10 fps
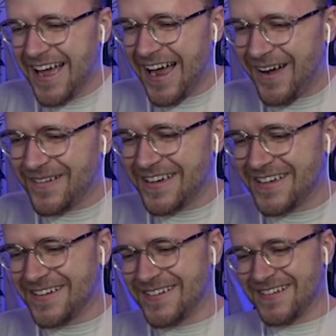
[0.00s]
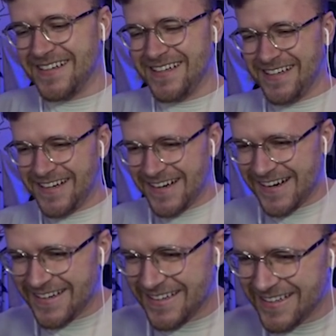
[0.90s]

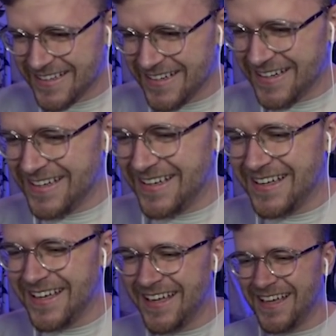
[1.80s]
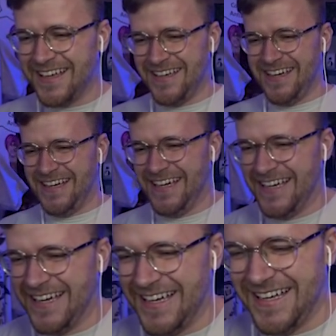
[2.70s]

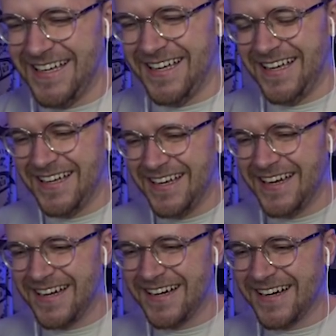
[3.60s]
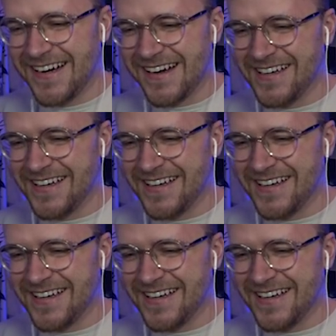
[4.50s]
The person shown says nothing.